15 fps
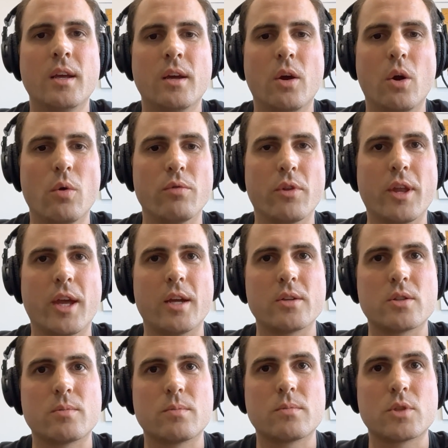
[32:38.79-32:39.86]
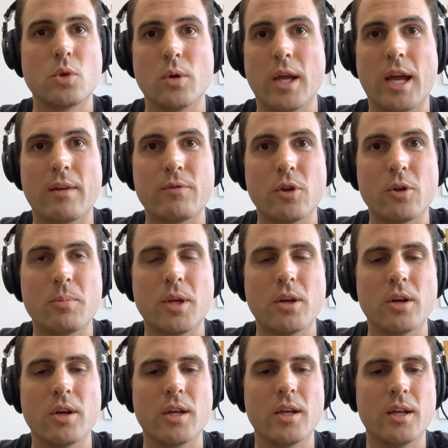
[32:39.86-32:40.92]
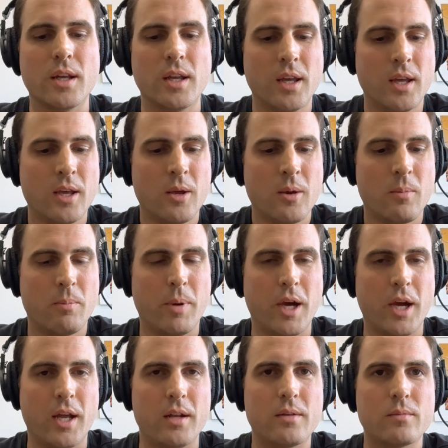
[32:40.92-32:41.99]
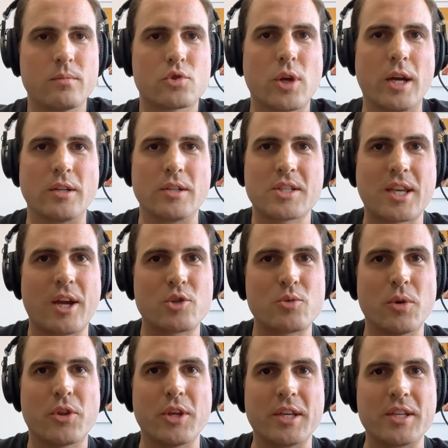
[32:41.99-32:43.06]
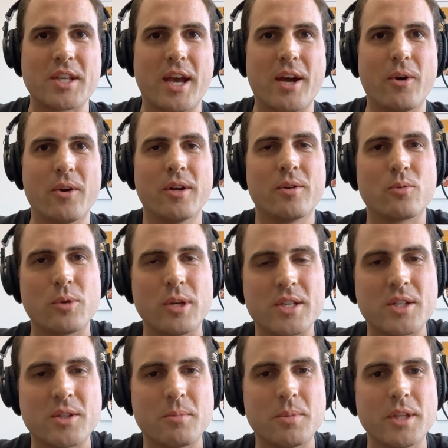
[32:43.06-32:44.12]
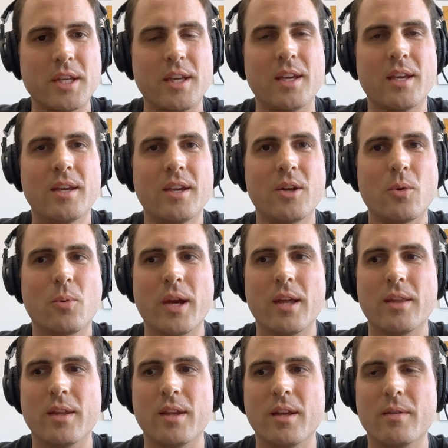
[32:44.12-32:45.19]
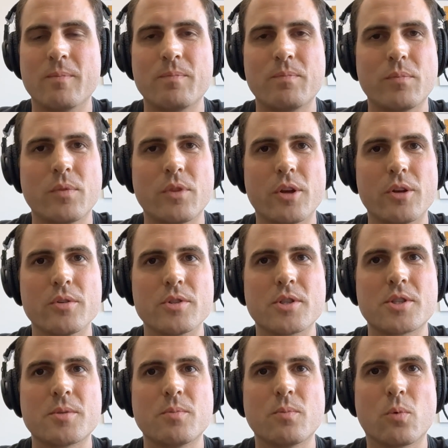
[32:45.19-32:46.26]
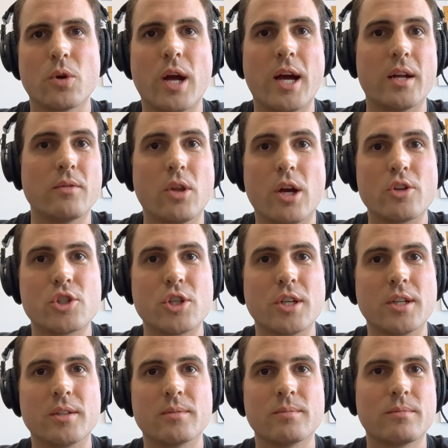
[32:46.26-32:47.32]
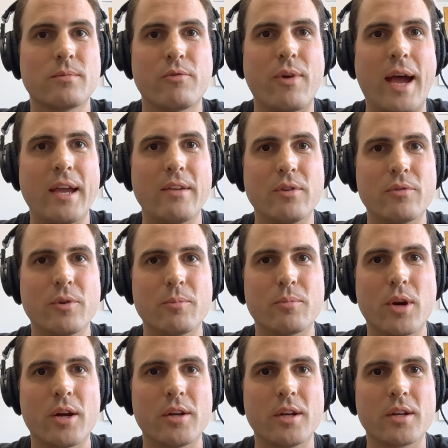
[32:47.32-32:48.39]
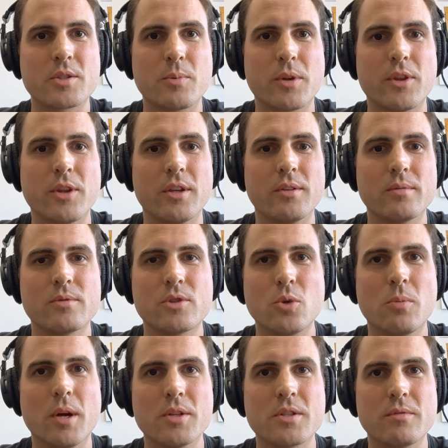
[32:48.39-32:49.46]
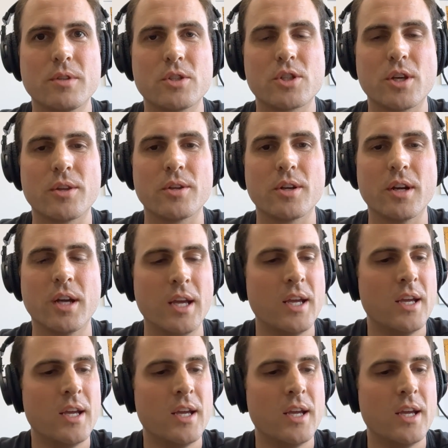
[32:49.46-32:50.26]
over that 2.5 year period, but trying to schedule things out reasonably in a way that we're not launching 5 different products within 2 months of each other.